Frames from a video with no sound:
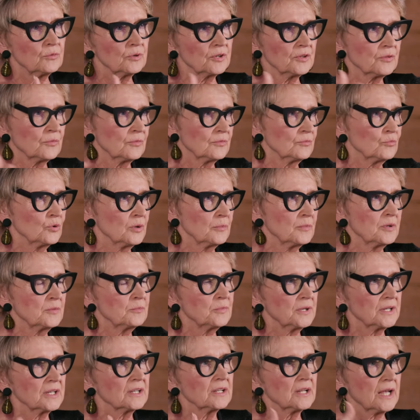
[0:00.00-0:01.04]
with women
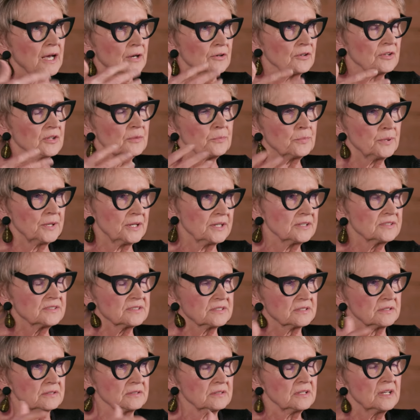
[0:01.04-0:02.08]
being allowed in the
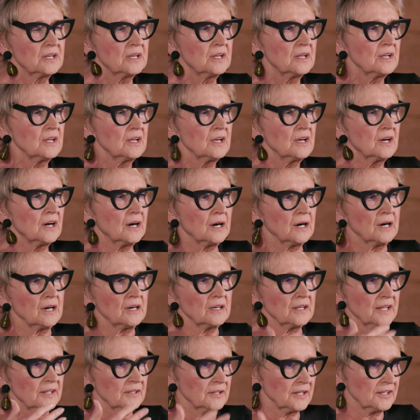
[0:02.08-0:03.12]
pits, and
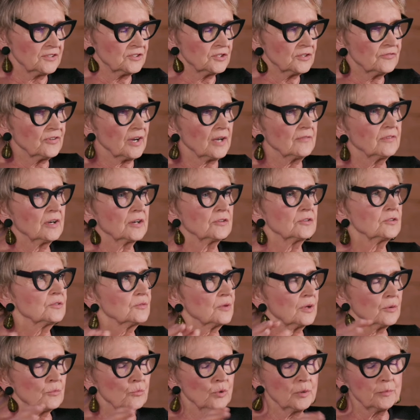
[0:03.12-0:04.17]
at Indy 500,
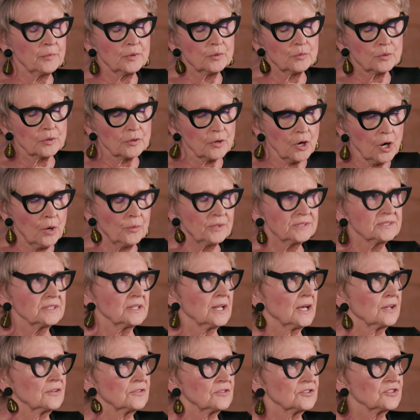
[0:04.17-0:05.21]
that women were always
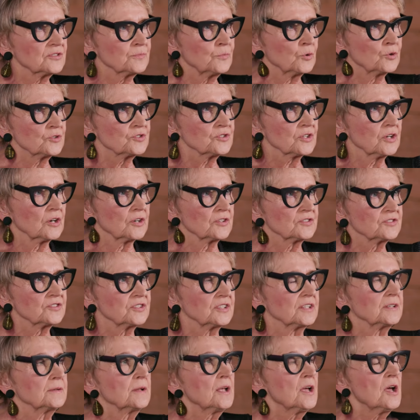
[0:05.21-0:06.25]
allowed in the sports car
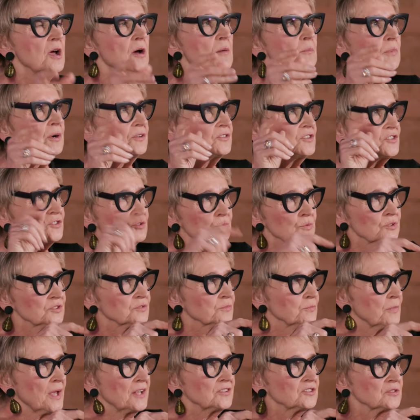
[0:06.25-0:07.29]
scene. But this was
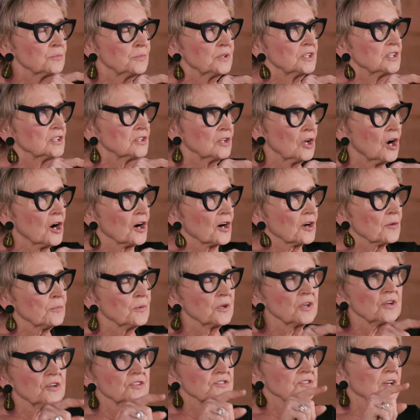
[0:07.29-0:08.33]
meant to be a lark,
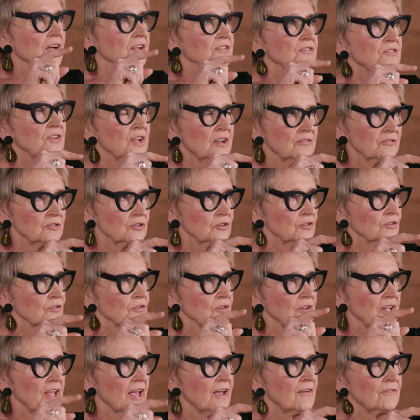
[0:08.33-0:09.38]
because I never,
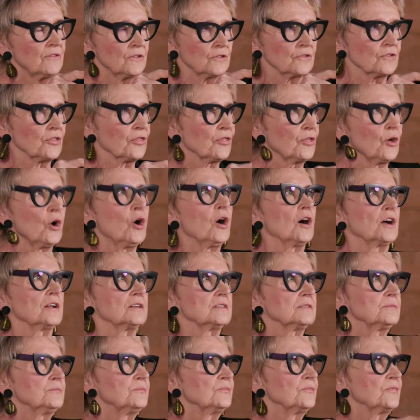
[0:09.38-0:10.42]
ever
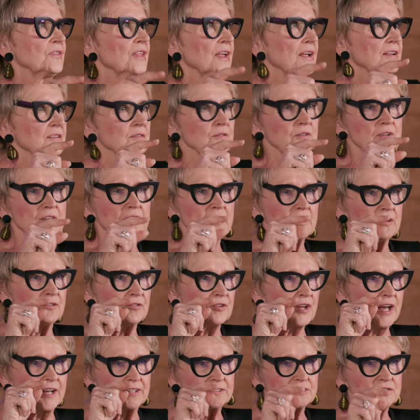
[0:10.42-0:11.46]
thought that
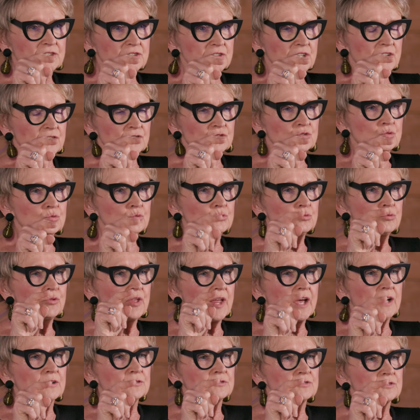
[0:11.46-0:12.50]
in
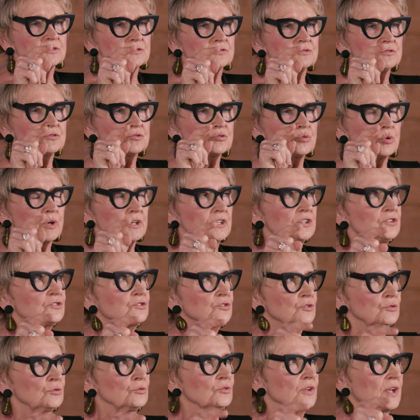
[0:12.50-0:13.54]

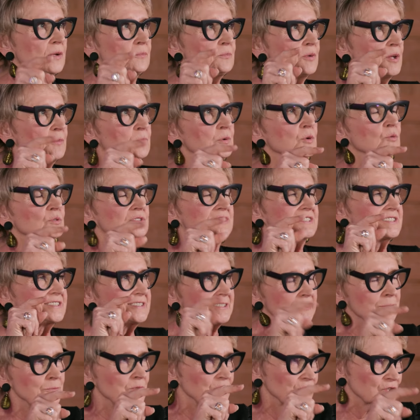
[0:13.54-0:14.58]
2022 that people would
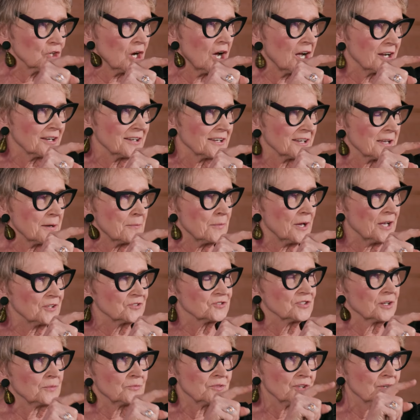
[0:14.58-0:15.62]
still be talking about
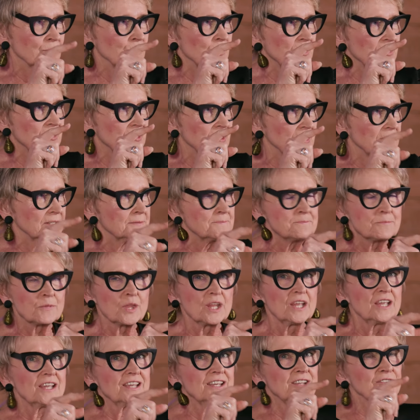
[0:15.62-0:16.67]
something we did
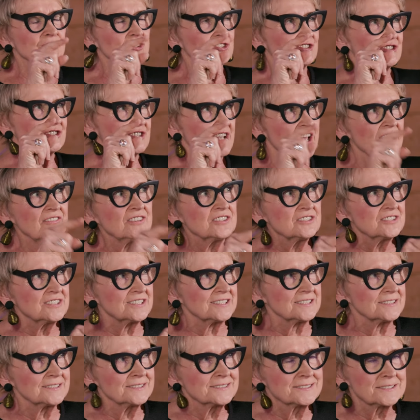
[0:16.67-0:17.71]
in the
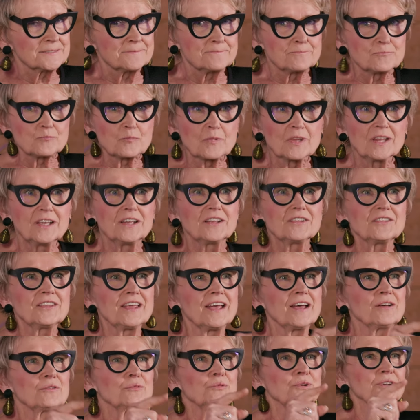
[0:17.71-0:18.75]
70s
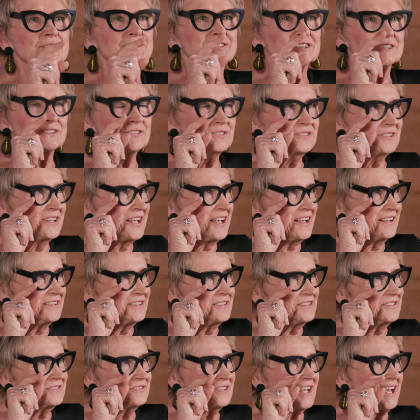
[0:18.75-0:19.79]
that we did
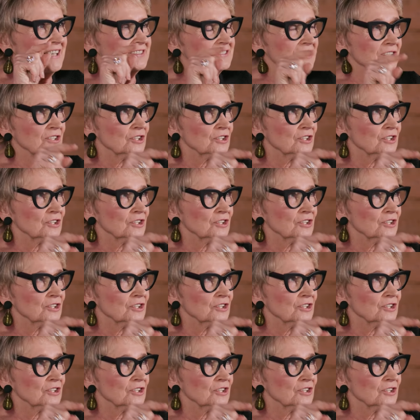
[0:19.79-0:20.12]
as a